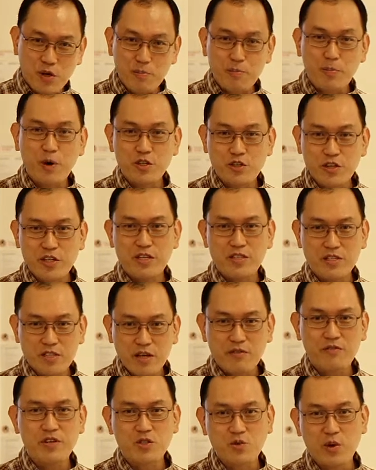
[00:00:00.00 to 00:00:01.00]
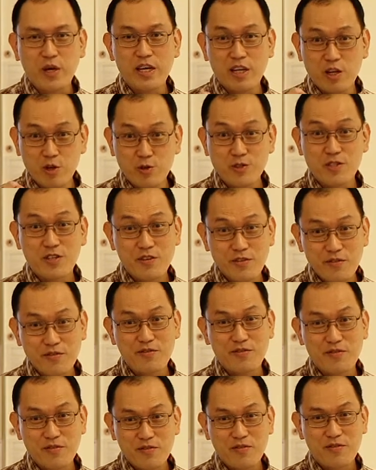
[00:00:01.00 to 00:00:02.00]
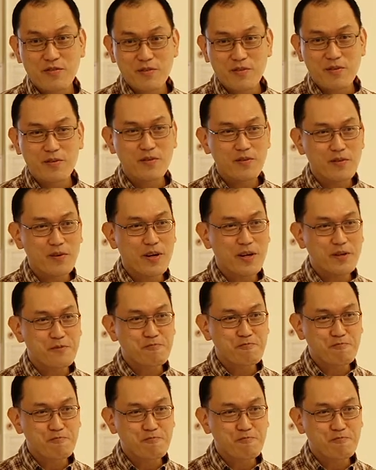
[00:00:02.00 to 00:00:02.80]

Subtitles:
portrait itself is quite elusive, right?